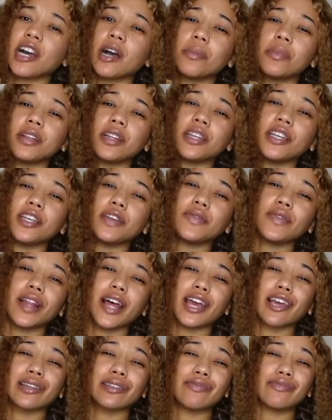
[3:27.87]
I believe
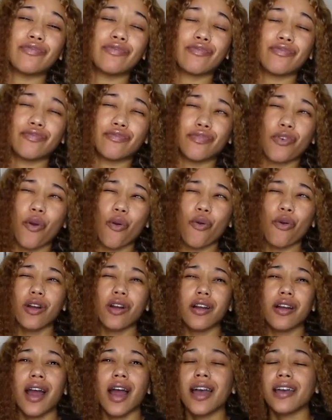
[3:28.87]
like four
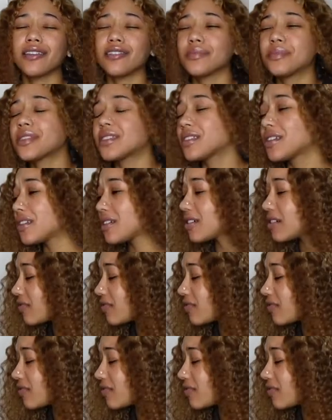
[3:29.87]
items in here